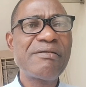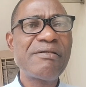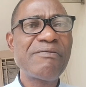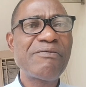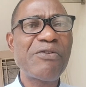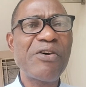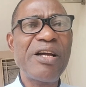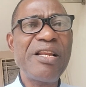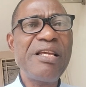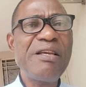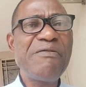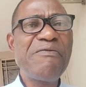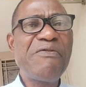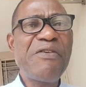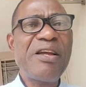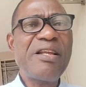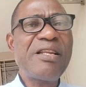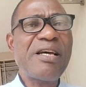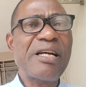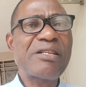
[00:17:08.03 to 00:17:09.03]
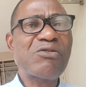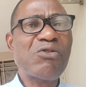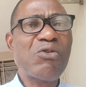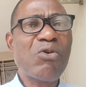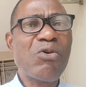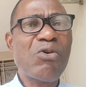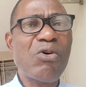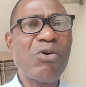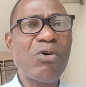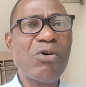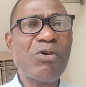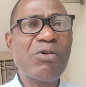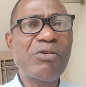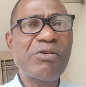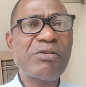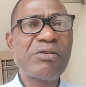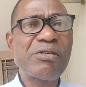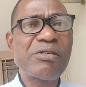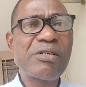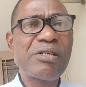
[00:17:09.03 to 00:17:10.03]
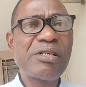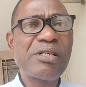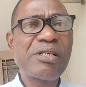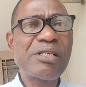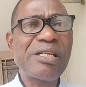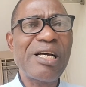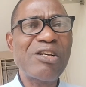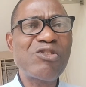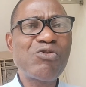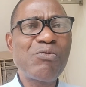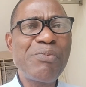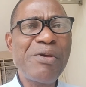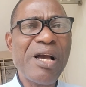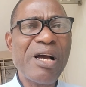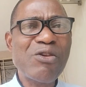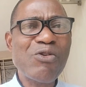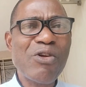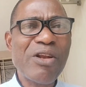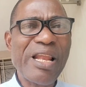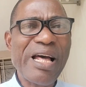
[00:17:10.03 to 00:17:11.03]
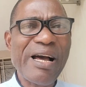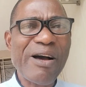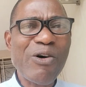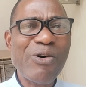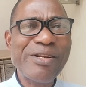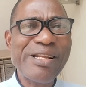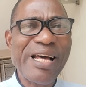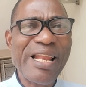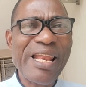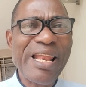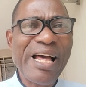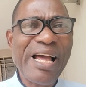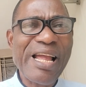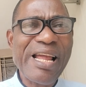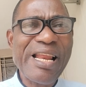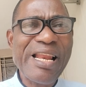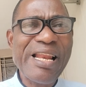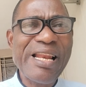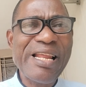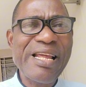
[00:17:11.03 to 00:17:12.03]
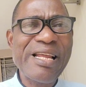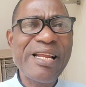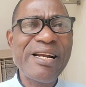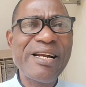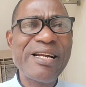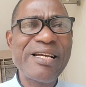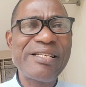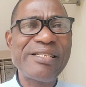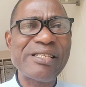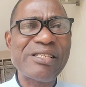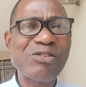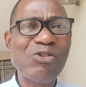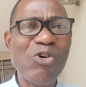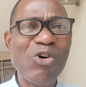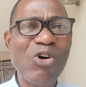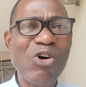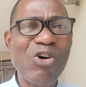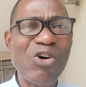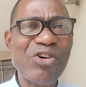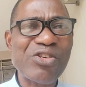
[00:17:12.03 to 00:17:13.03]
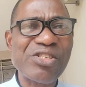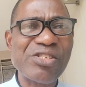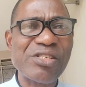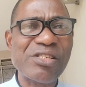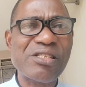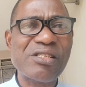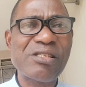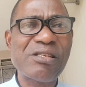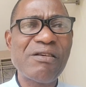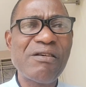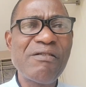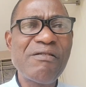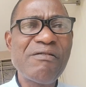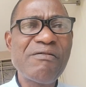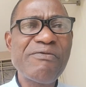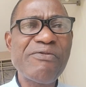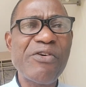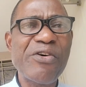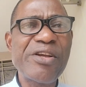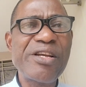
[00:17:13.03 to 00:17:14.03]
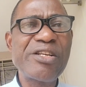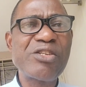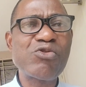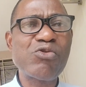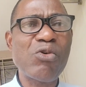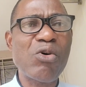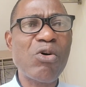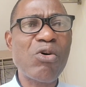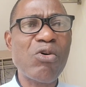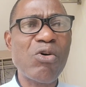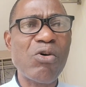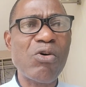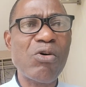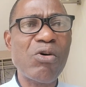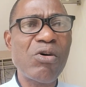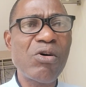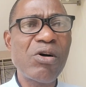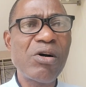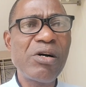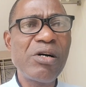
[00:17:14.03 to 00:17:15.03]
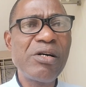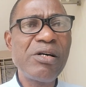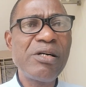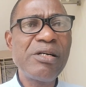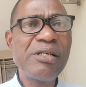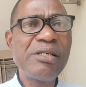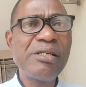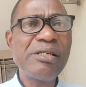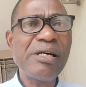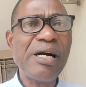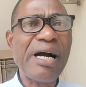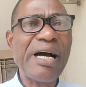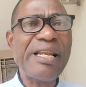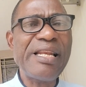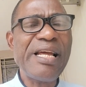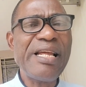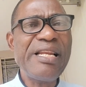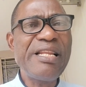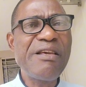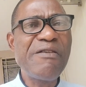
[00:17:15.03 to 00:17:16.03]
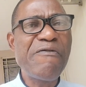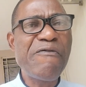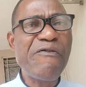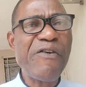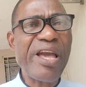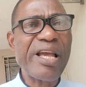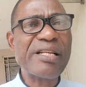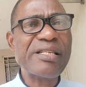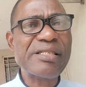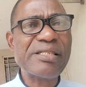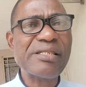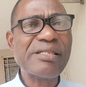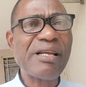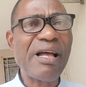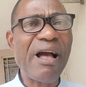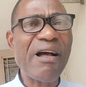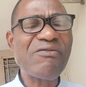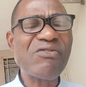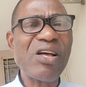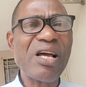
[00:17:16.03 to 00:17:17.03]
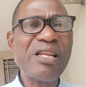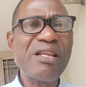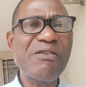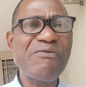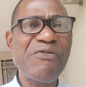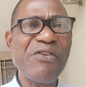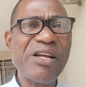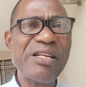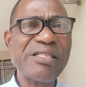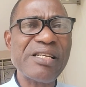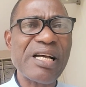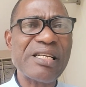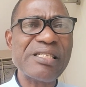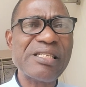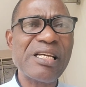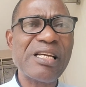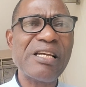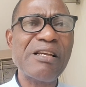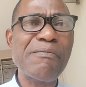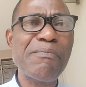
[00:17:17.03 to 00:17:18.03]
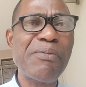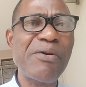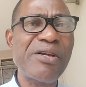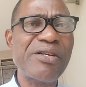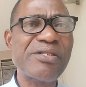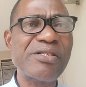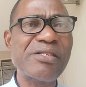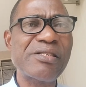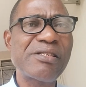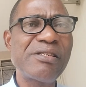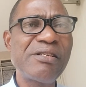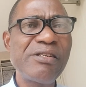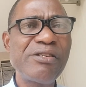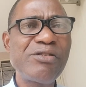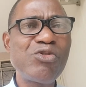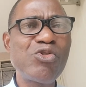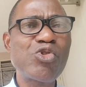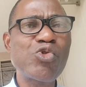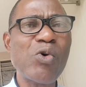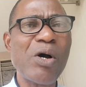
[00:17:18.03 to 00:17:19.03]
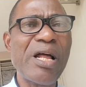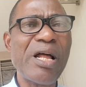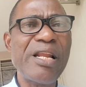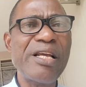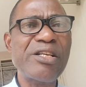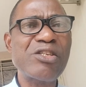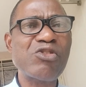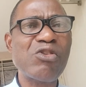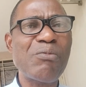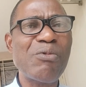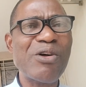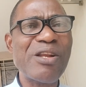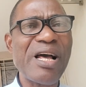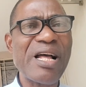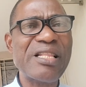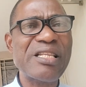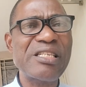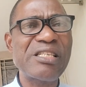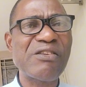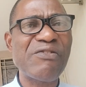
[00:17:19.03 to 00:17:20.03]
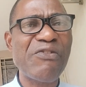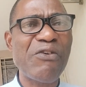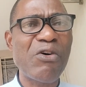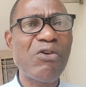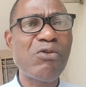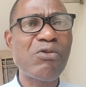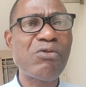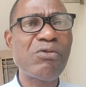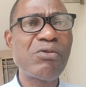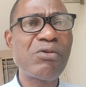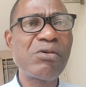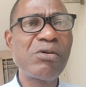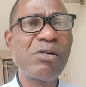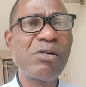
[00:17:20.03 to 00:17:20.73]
For any event that occur, there should be an underlying reason or causes for it to occur. And then the effect, after the event has taken place, usually some other things follow.